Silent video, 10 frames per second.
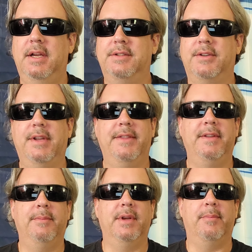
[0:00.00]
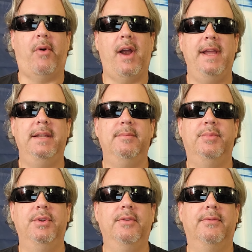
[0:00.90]
So nothing but bright,
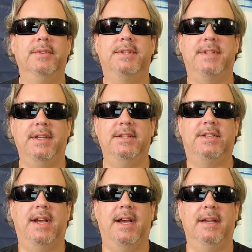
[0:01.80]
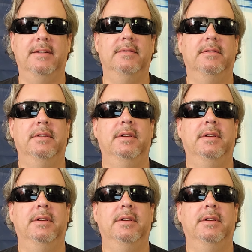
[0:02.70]
beautiful sunshine